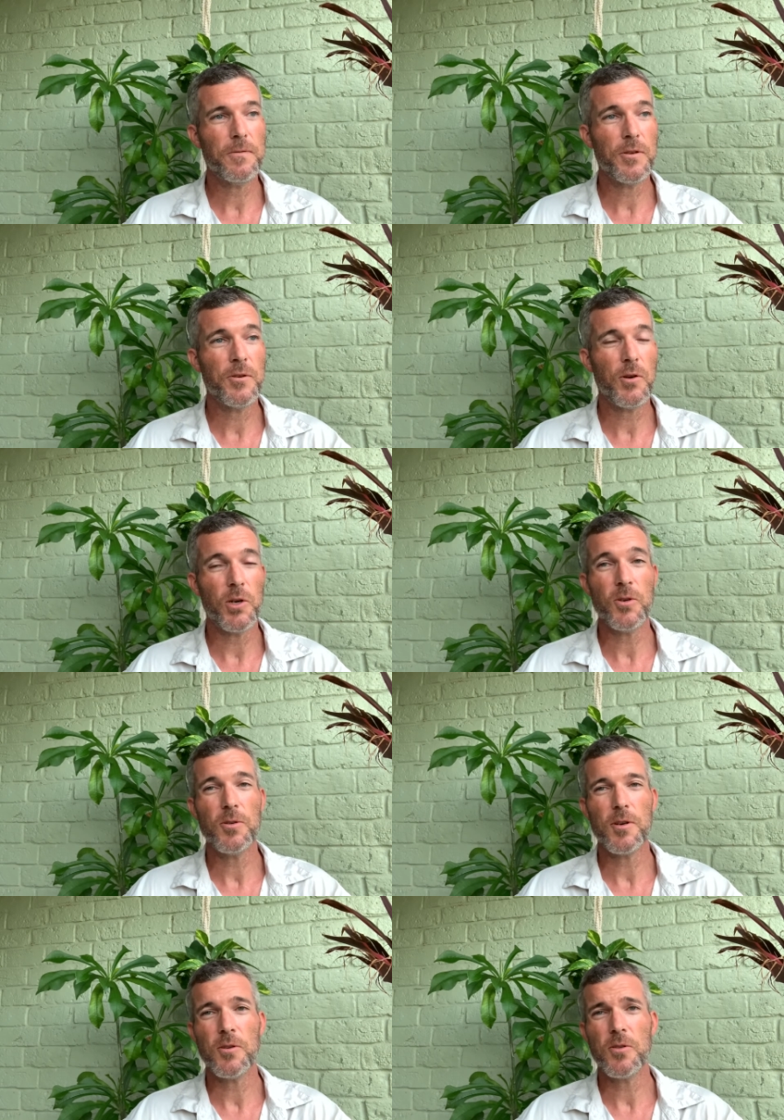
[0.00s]
You know,
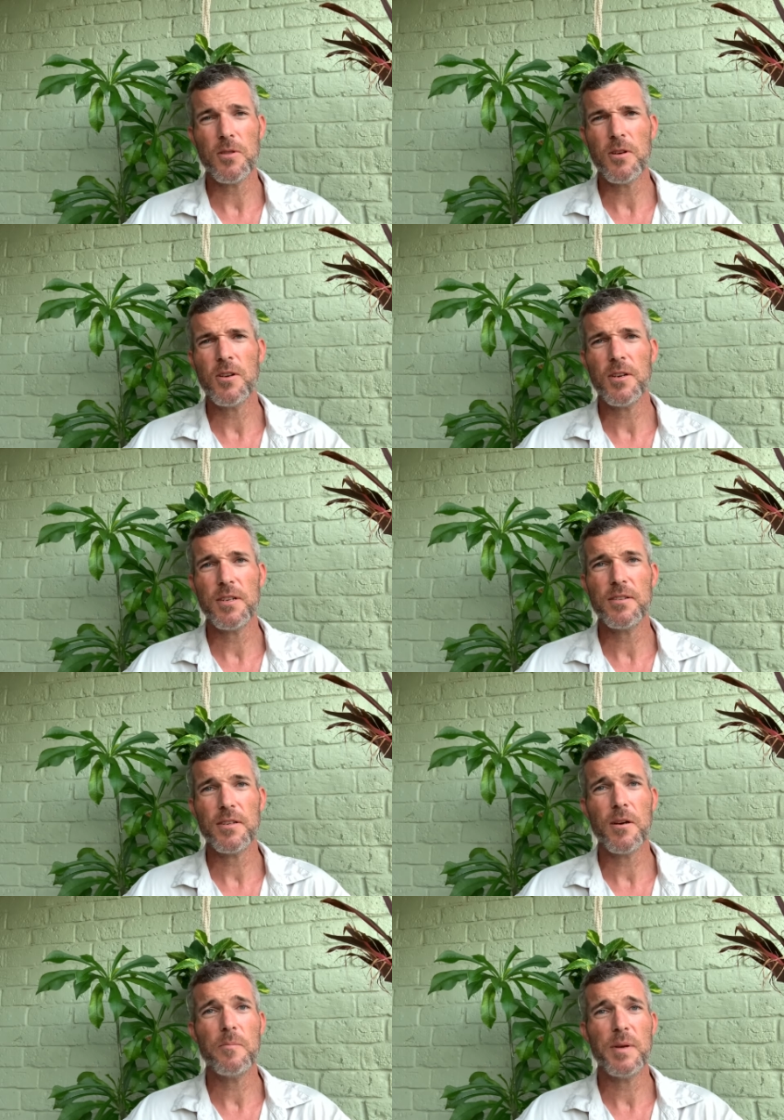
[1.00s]
all lawn is
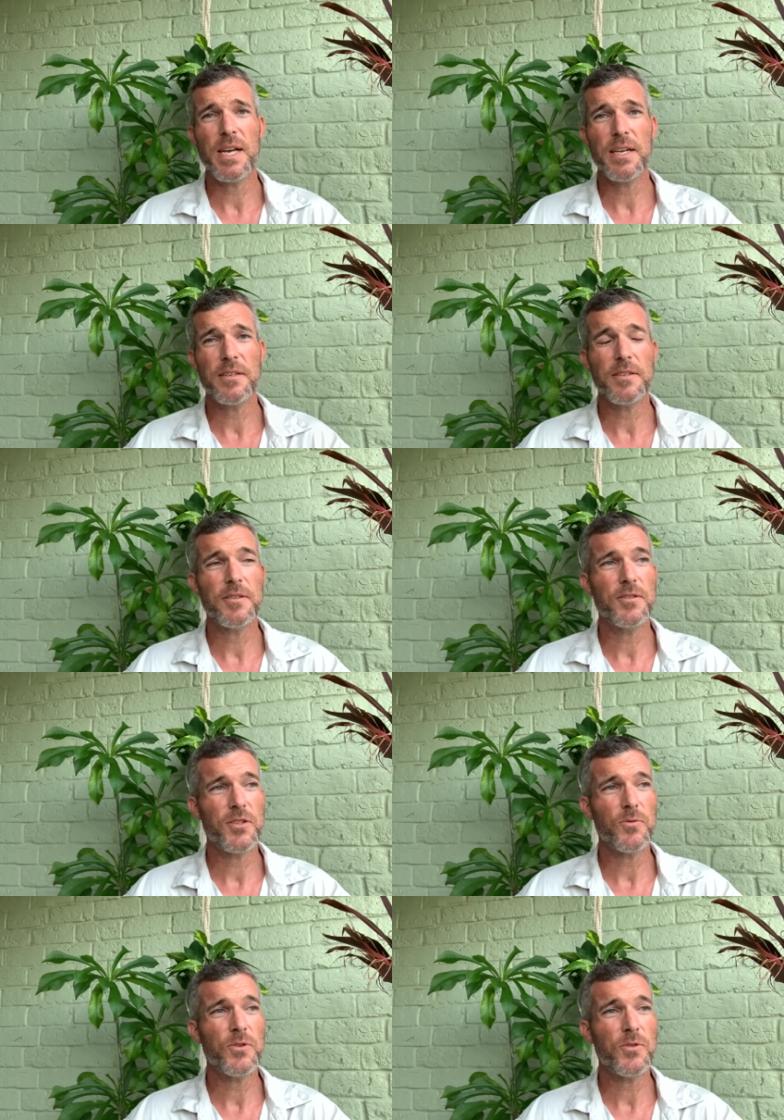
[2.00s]
compacted
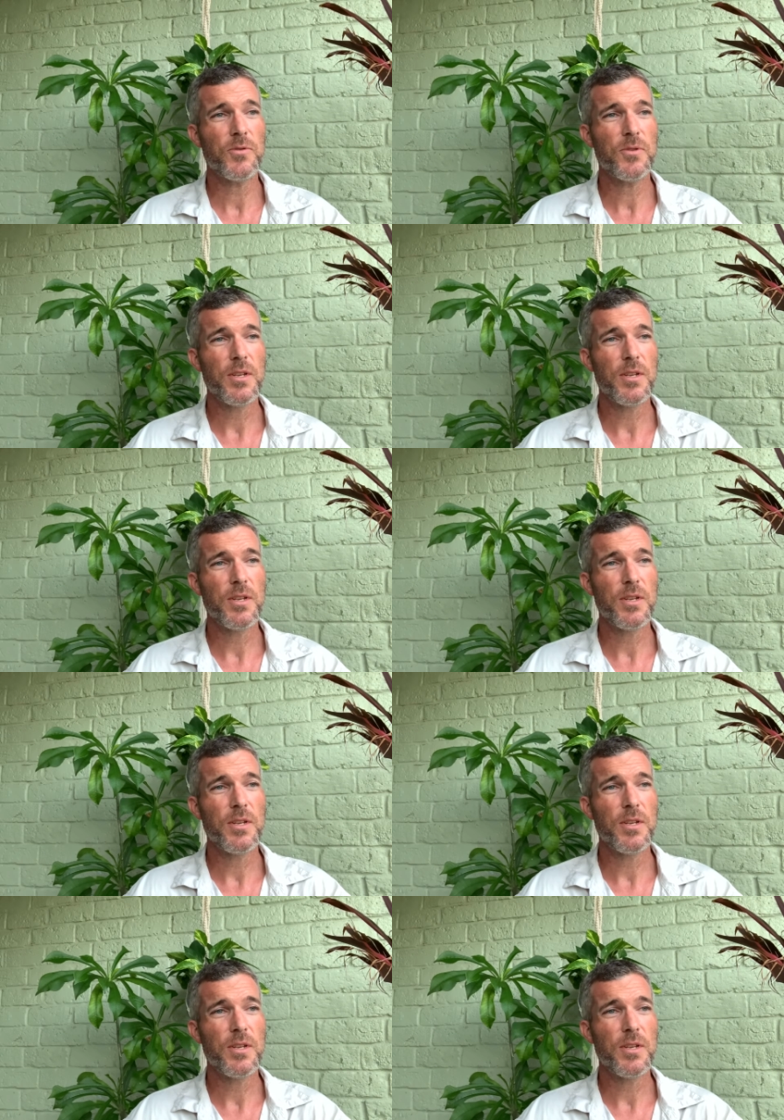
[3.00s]
soil,